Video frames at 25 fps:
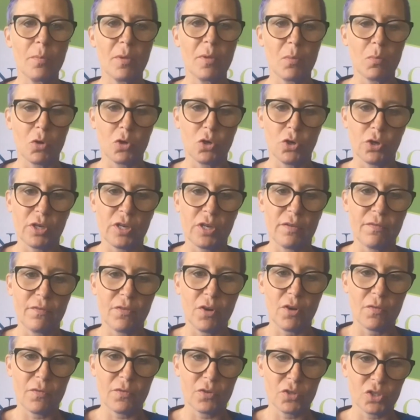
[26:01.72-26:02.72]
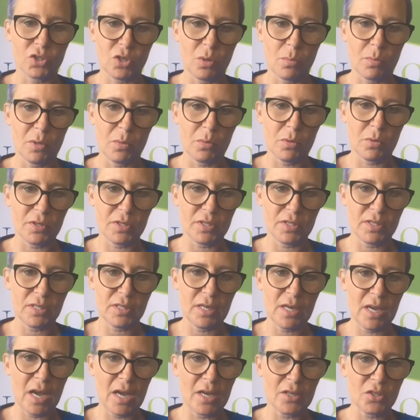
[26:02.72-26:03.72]
that we're looking for somebody with a
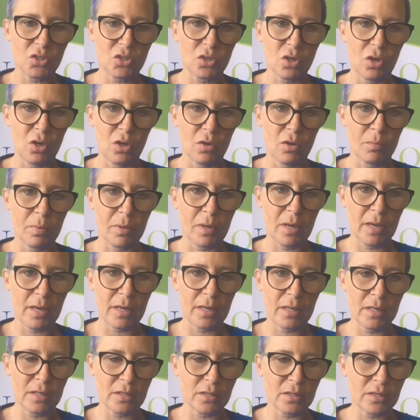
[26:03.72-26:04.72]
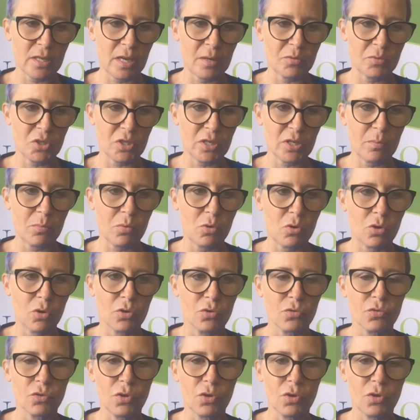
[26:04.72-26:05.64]
CI. So they're all playing an exceptionally important